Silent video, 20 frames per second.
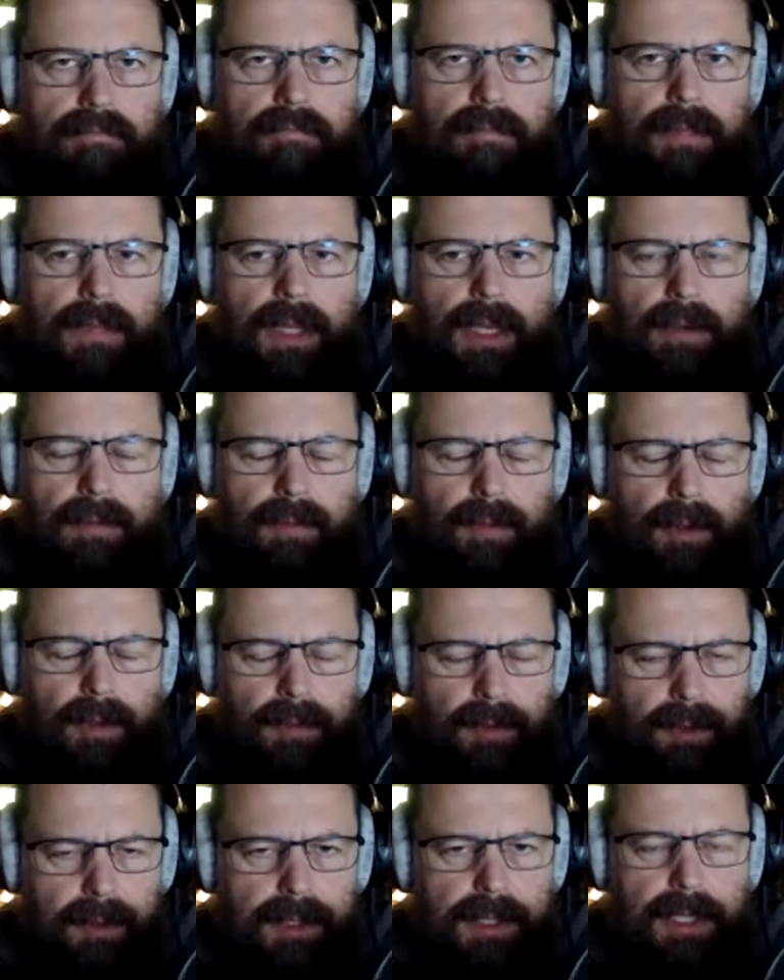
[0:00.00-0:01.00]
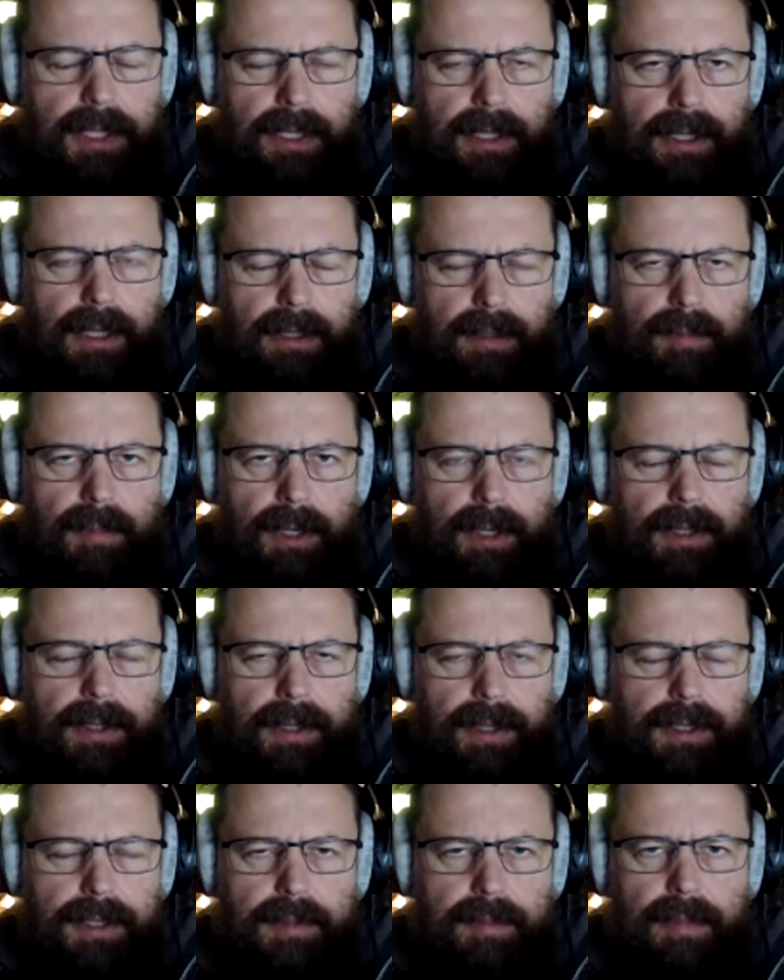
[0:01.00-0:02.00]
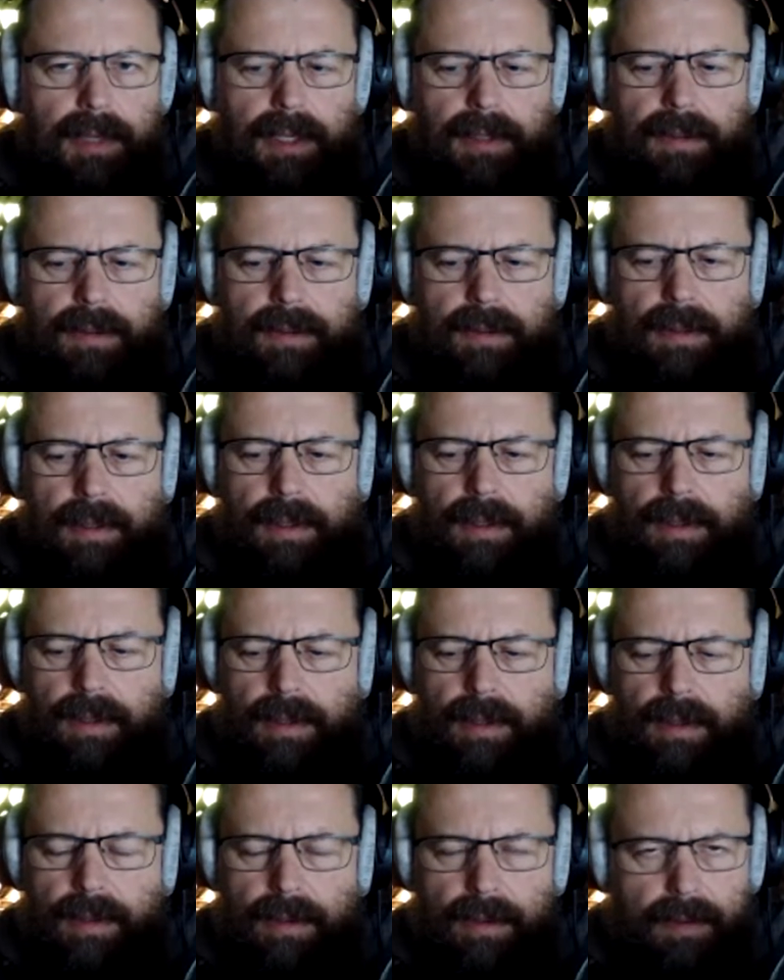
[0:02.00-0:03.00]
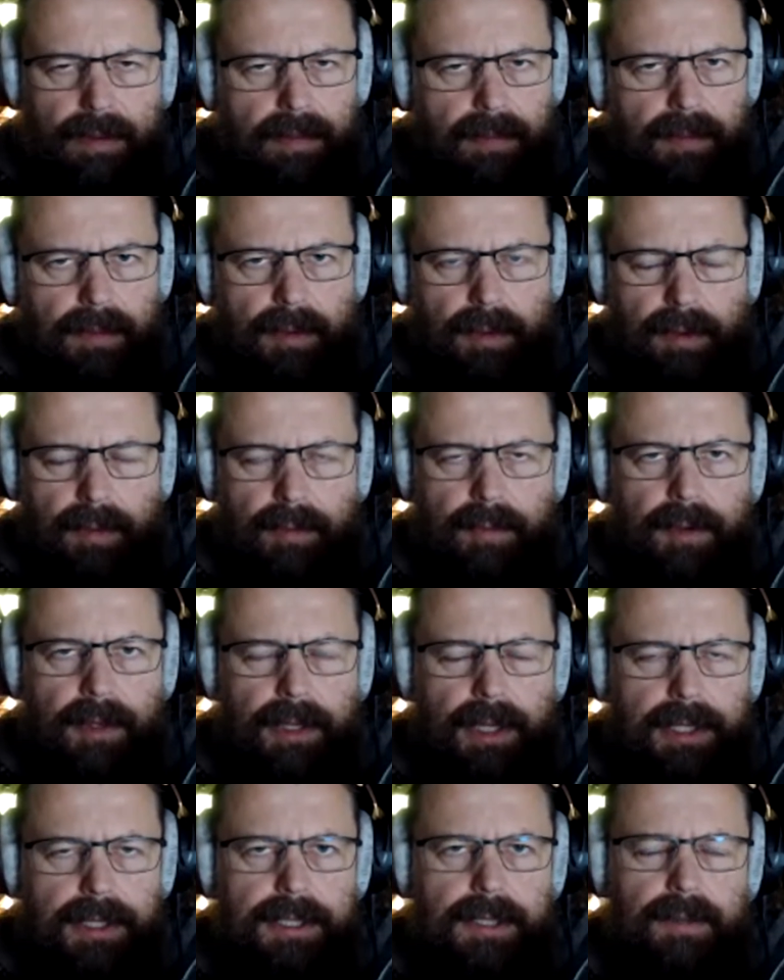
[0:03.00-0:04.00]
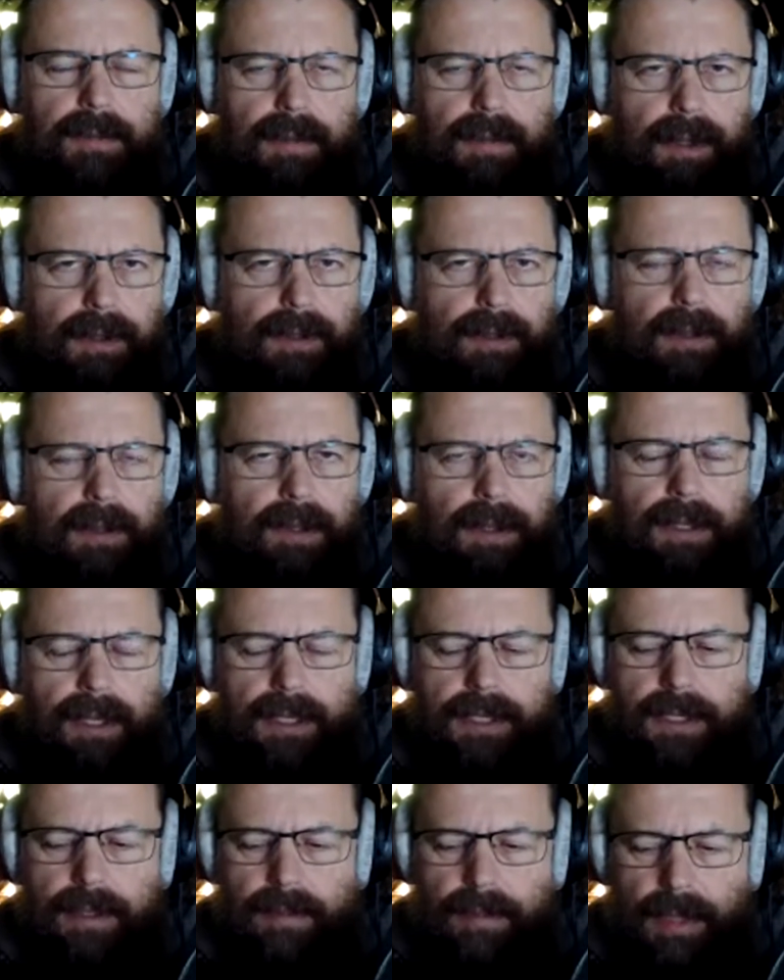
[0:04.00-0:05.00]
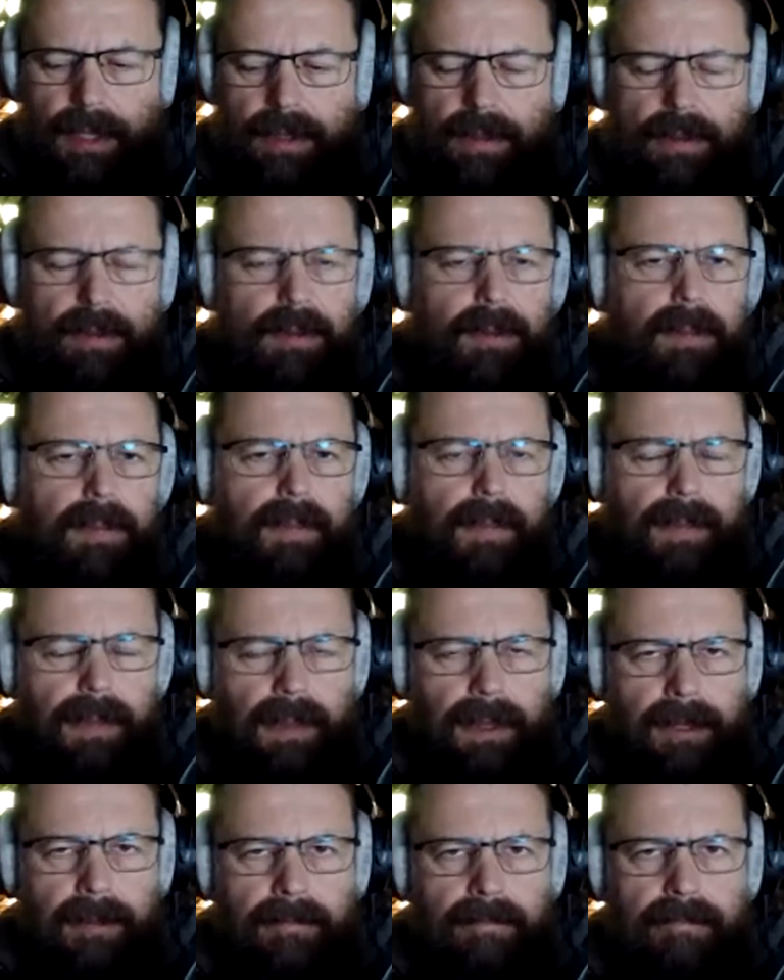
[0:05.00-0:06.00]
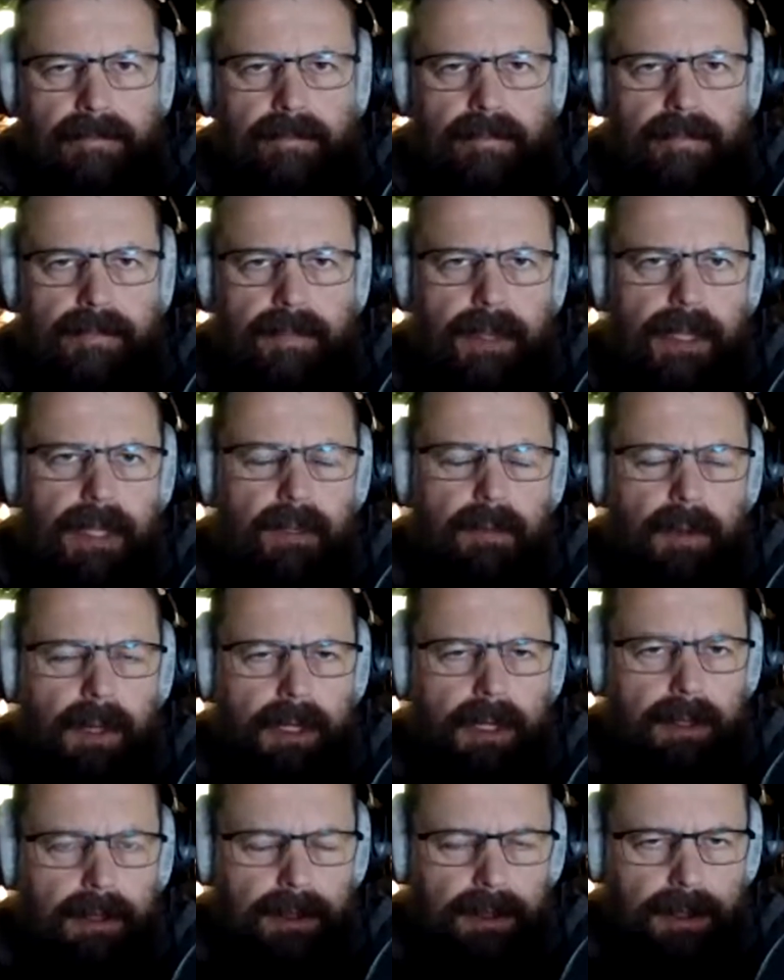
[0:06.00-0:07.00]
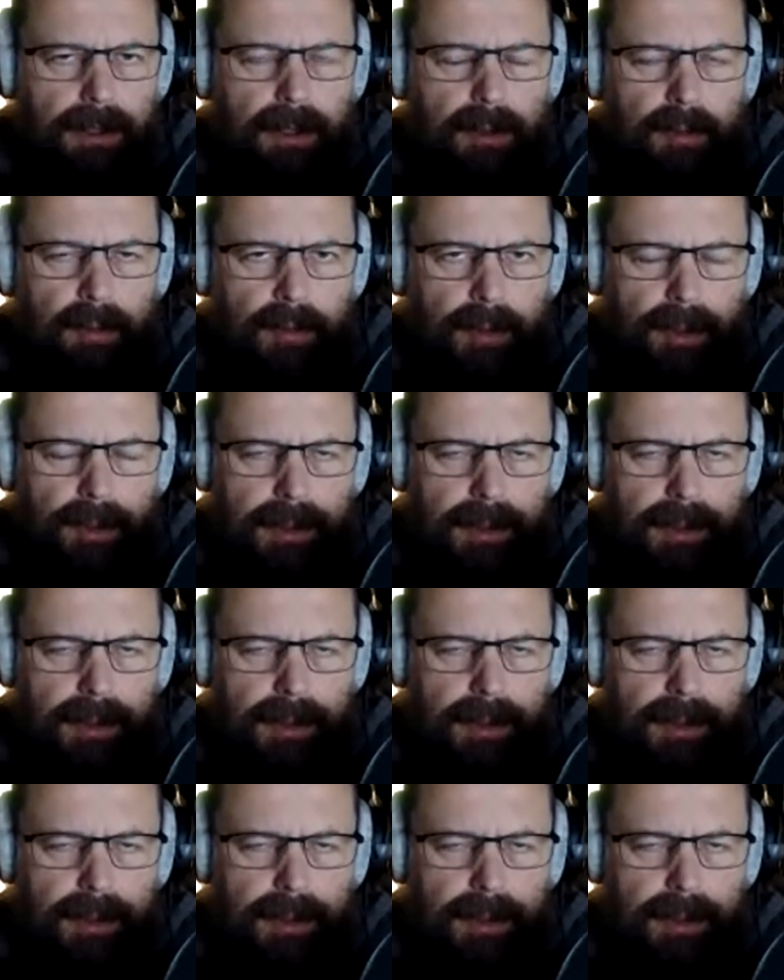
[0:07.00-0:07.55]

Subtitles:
if you're saying that money doesn't matter or financial wealth doesn't matter, then why not go for the